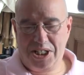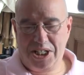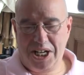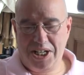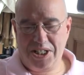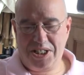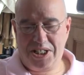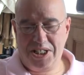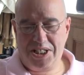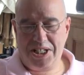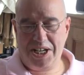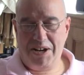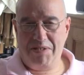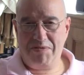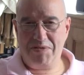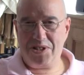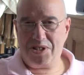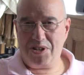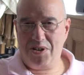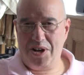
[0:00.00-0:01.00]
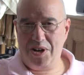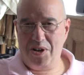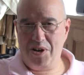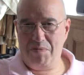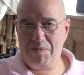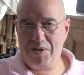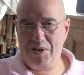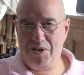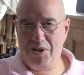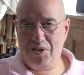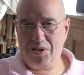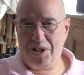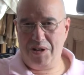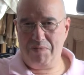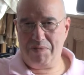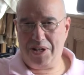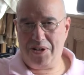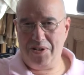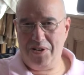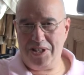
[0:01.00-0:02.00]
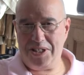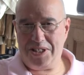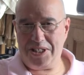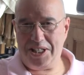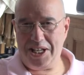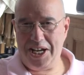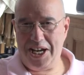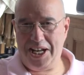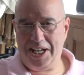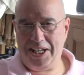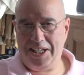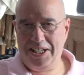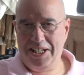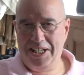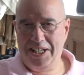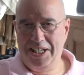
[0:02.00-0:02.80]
Shanty Town so I hope you're all going to be going to that.